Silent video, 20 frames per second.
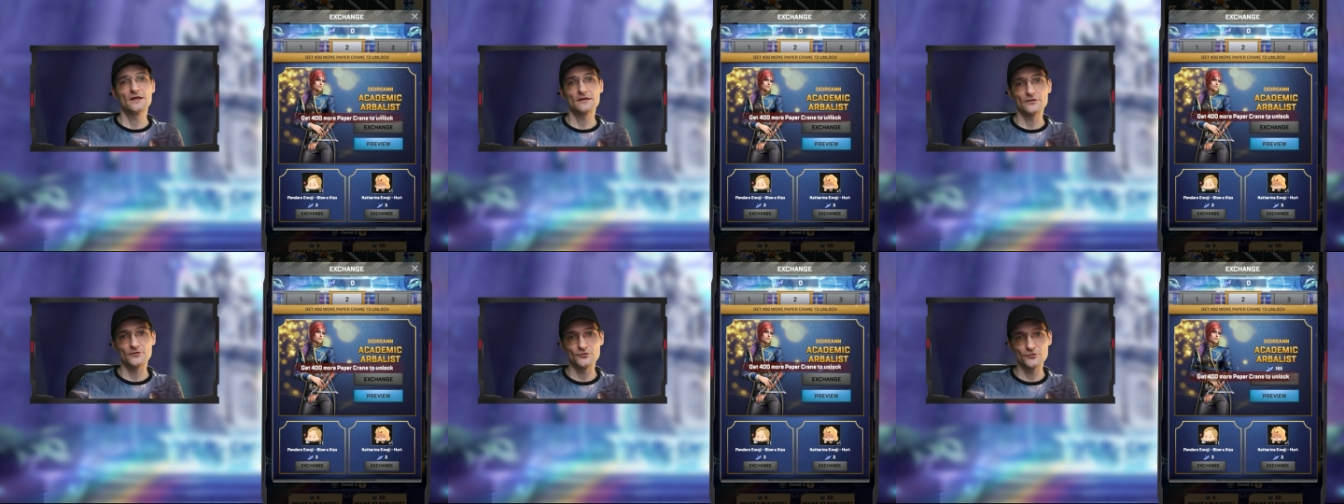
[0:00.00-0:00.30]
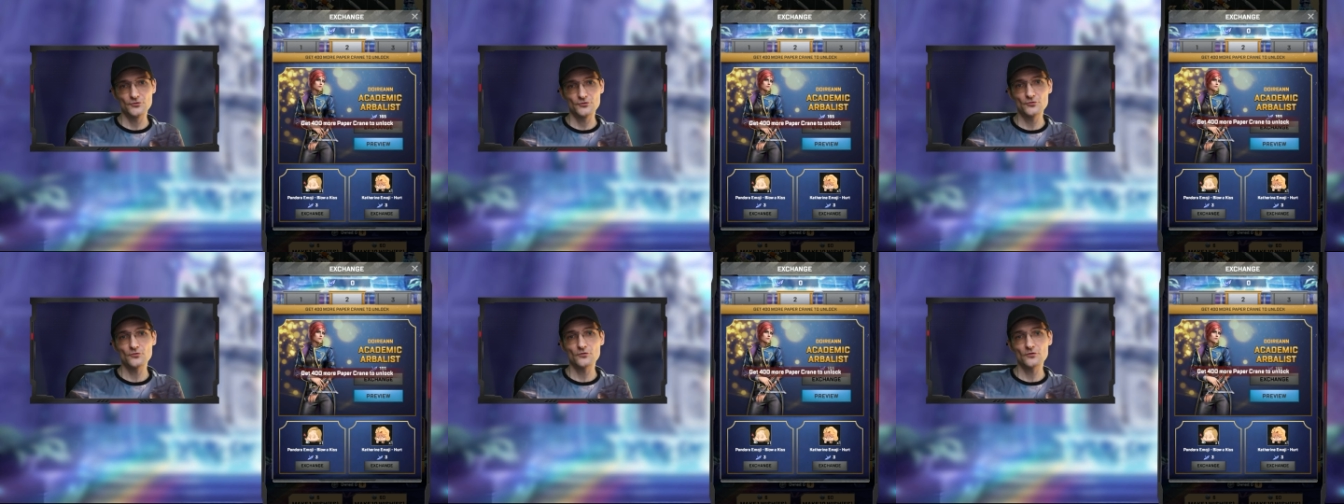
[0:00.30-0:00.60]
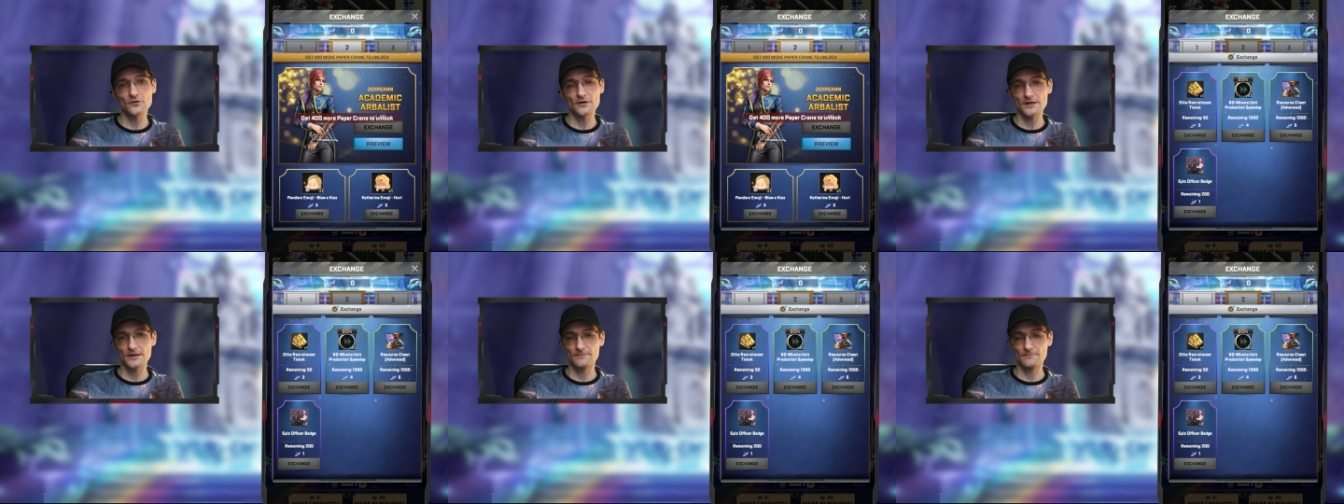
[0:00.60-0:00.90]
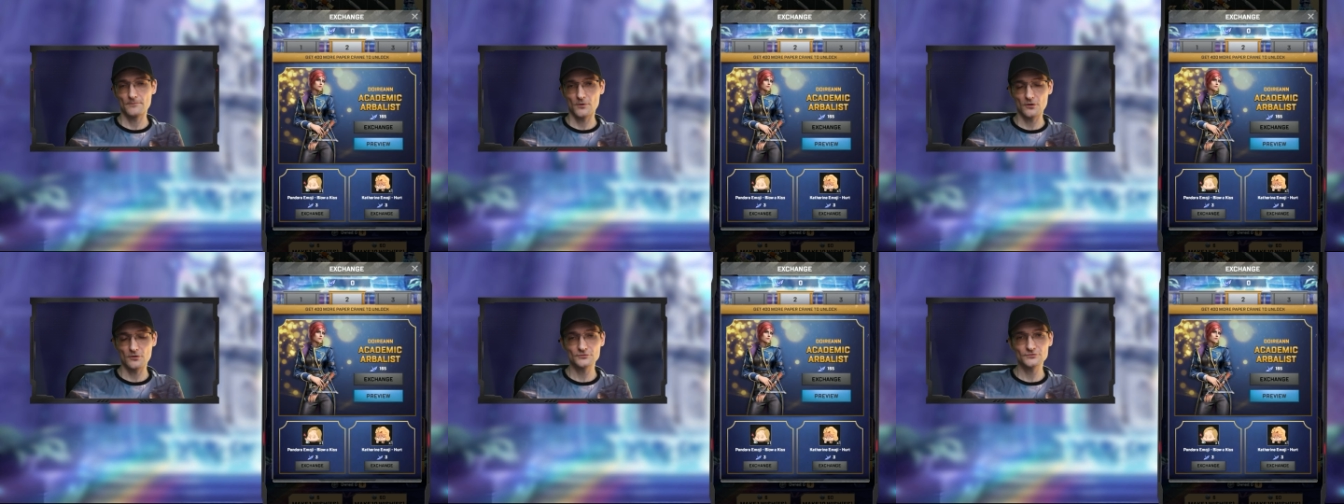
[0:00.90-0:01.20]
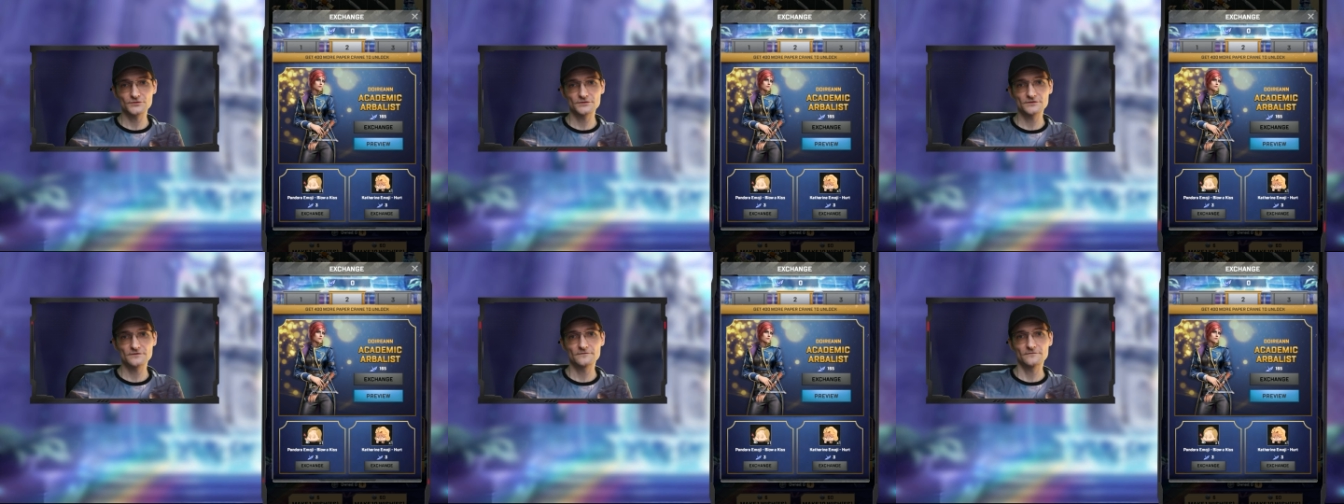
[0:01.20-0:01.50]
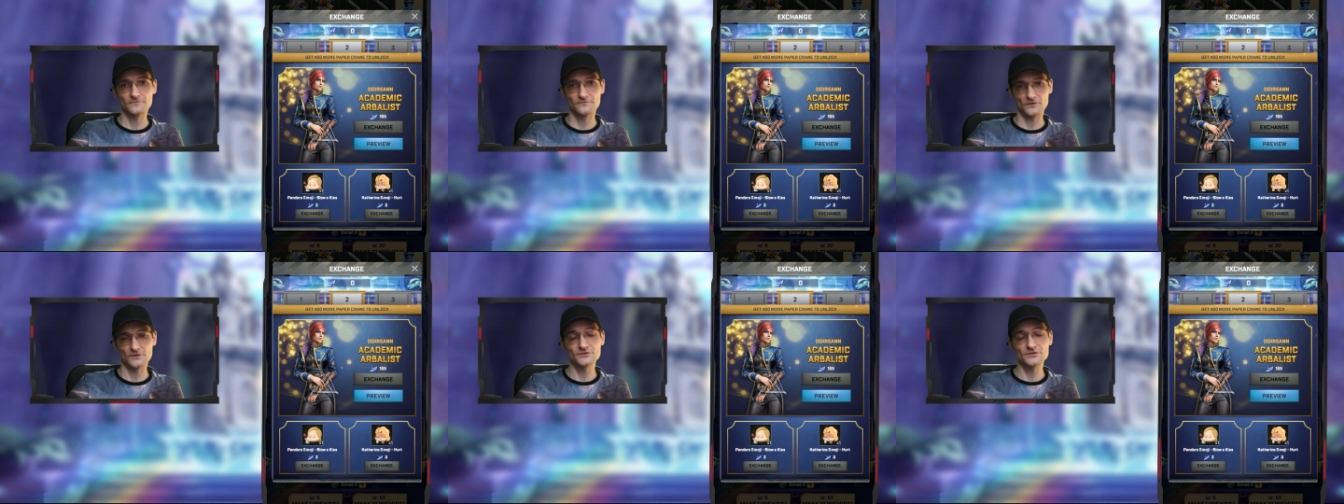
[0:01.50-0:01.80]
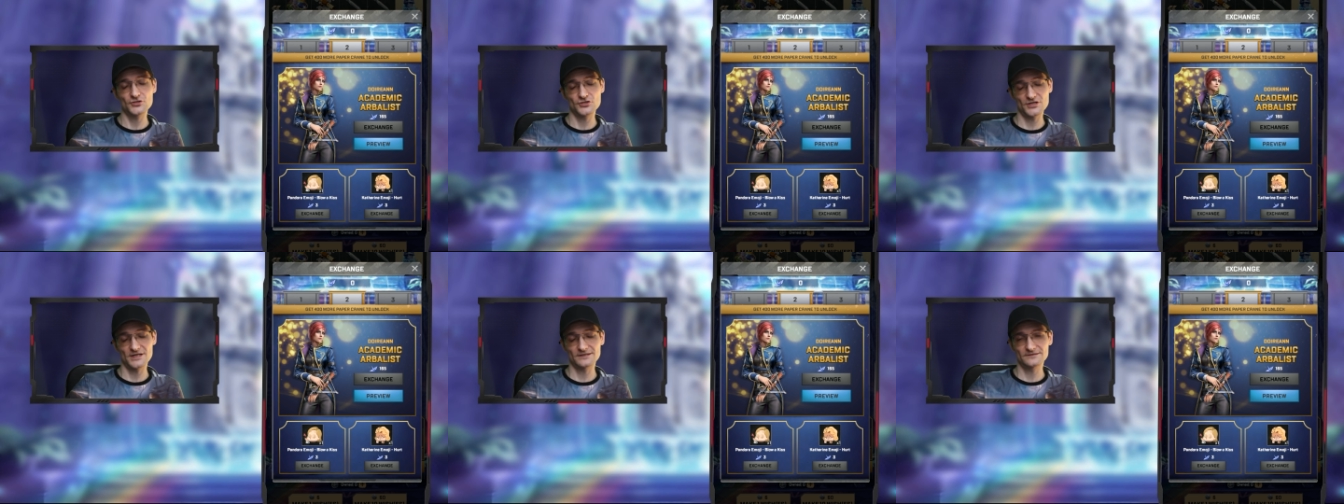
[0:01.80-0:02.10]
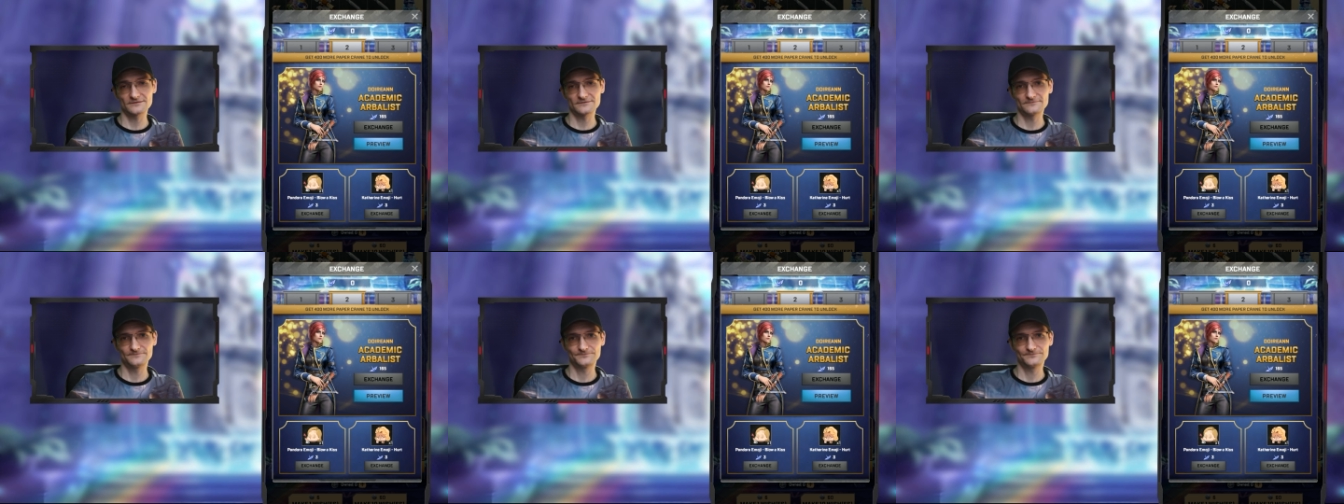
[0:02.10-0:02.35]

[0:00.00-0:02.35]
new emotes for the chat.